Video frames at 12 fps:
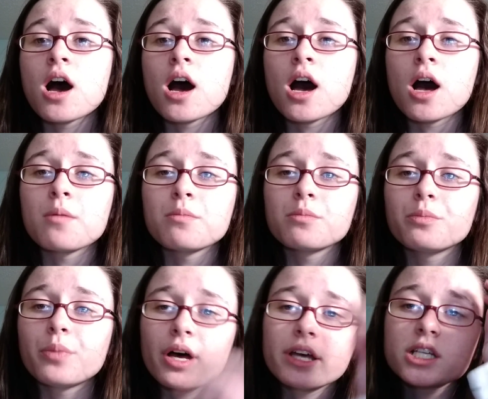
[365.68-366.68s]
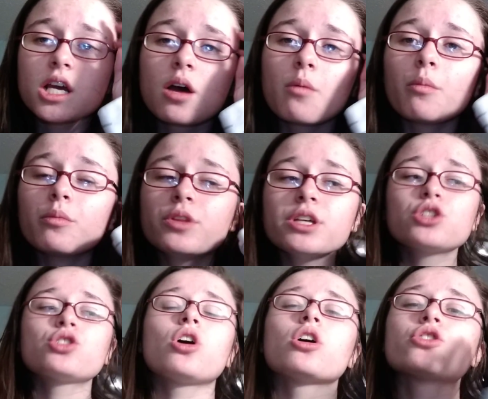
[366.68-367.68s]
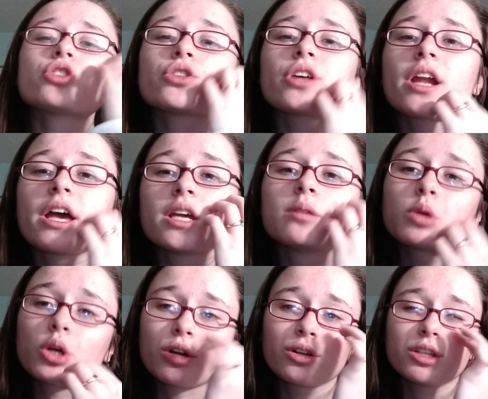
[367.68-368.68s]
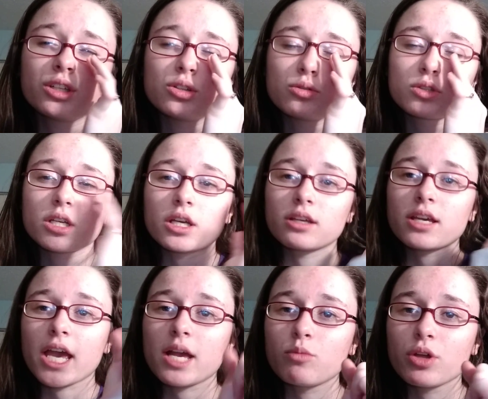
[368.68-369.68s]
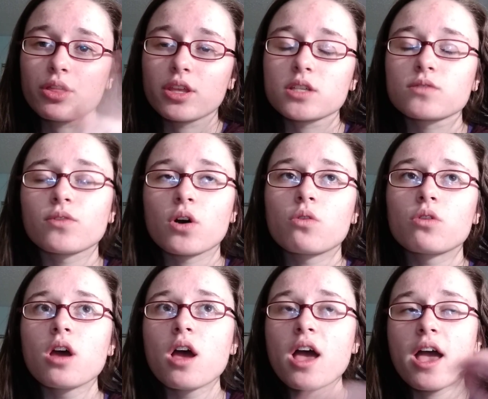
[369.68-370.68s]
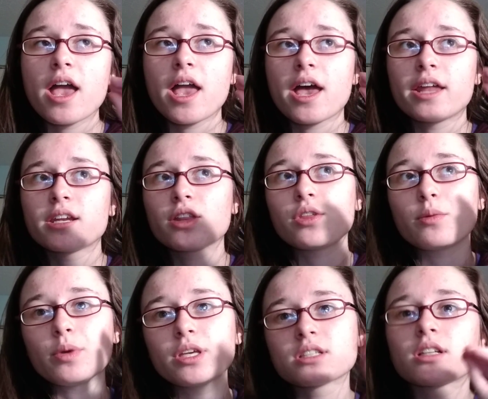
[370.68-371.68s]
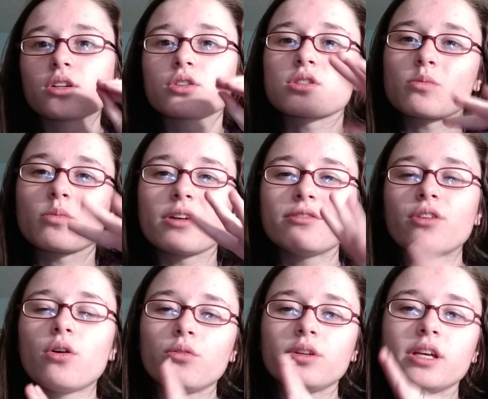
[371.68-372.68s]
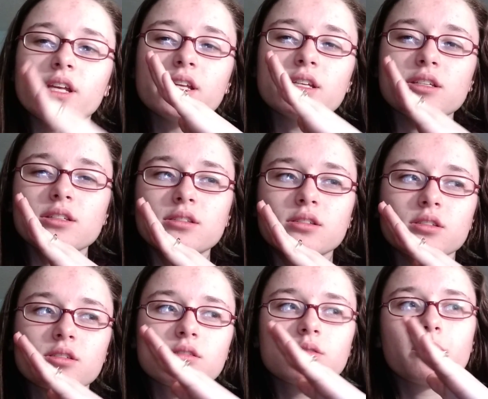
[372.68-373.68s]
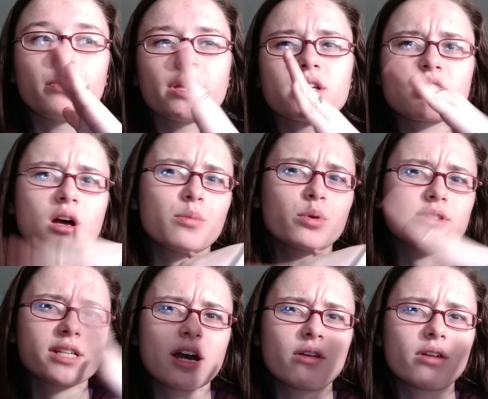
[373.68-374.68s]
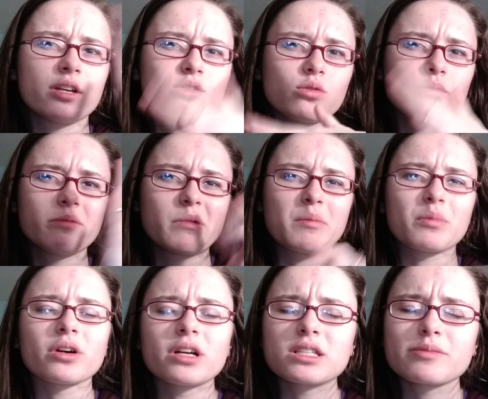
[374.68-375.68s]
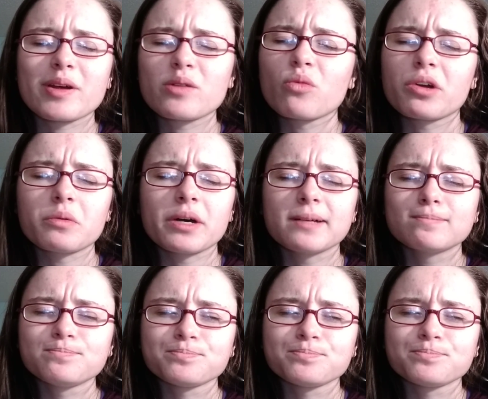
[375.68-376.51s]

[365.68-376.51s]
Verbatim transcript: Um, but this charger that I am currently using came with this phone, and the piece that goes in my phone is bent up or down. I don't remember. It's bent one way.